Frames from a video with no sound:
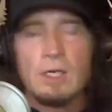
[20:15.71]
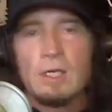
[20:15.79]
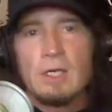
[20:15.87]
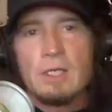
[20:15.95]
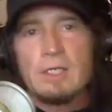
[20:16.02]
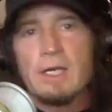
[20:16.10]

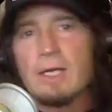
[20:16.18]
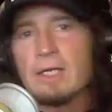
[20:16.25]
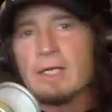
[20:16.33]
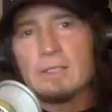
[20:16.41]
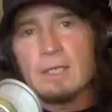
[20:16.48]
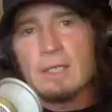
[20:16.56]
Yeah,
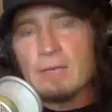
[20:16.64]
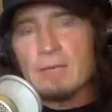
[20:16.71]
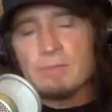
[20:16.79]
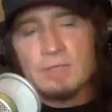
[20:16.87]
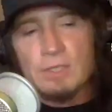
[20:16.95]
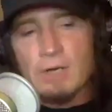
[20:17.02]
and
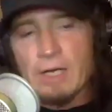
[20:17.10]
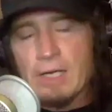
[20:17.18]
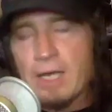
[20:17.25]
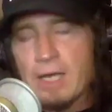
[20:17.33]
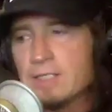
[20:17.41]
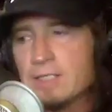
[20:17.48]
I'm sorry, I
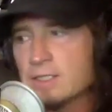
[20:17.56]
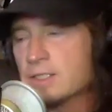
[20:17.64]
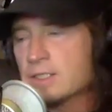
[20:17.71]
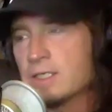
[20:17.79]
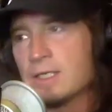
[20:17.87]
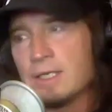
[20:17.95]
hate to
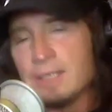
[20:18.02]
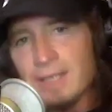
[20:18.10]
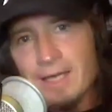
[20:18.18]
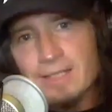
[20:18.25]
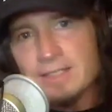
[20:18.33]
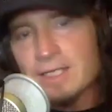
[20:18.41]

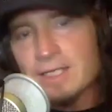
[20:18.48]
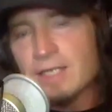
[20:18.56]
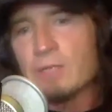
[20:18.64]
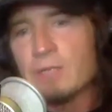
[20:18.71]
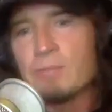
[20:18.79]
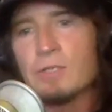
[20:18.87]
again sound
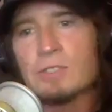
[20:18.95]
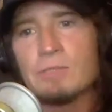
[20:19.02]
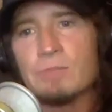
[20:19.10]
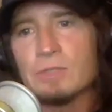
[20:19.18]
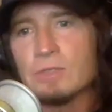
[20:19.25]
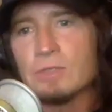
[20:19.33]
like I'm pitching,
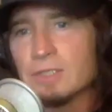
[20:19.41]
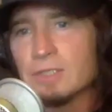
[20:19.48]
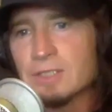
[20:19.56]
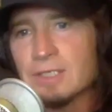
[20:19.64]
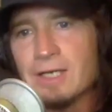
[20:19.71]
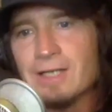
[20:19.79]
but this
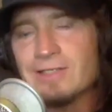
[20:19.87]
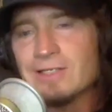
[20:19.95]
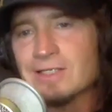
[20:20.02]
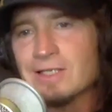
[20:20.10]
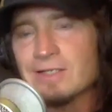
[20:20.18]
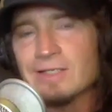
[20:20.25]
guy
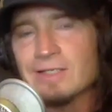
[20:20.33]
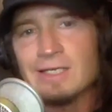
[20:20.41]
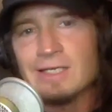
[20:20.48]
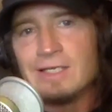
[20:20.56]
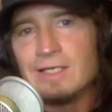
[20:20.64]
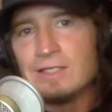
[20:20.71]
just sounds like
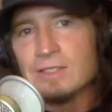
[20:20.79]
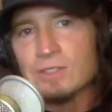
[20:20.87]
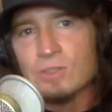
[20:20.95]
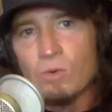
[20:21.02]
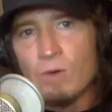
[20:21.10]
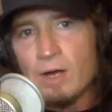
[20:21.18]
he needs the
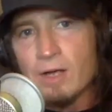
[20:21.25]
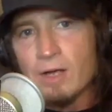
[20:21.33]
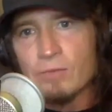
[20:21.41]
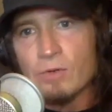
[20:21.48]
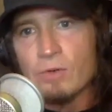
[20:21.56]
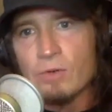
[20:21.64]
squad,
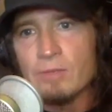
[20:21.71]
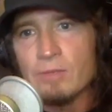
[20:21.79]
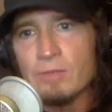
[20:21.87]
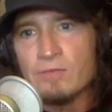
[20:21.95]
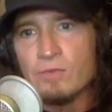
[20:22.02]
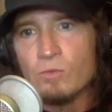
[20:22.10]
bro. I mean,
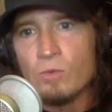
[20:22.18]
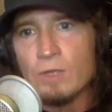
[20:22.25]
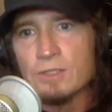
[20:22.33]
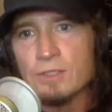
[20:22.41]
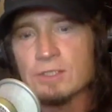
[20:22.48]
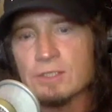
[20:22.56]
if he
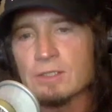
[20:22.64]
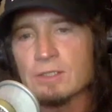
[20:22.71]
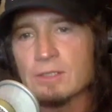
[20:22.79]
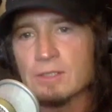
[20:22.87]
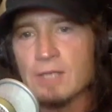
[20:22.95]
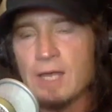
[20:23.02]
wants
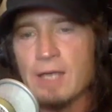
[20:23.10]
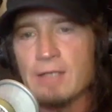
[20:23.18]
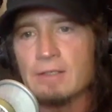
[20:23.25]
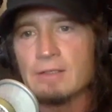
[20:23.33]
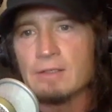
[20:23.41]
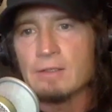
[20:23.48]
that,
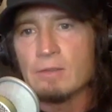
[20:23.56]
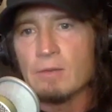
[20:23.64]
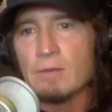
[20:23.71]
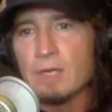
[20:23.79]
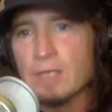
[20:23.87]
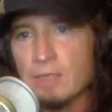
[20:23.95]

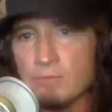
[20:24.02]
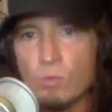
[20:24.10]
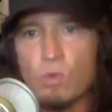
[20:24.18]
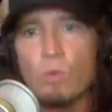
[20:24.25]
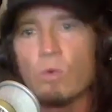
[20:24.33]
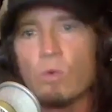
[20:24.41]
again,
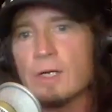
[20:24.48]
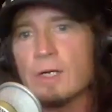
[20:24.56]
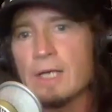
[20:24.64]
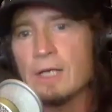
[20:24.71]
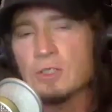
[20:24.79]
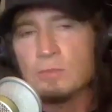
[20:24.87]
more
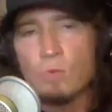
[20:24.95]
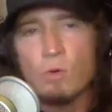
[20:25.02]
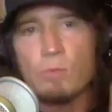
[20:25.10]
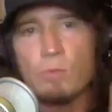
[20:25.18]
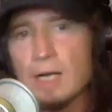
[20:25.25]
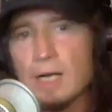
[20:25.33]
workouts, more
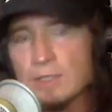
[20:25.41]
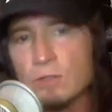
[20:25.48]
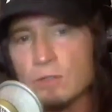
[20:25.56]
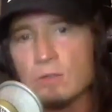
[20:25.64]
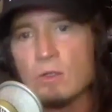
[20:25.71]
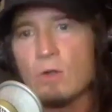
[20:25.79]

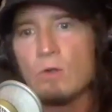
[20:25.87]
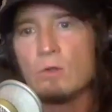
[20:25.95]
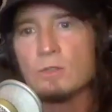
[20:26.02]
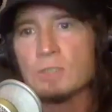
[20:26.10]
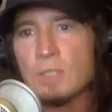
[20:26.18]
practical goals,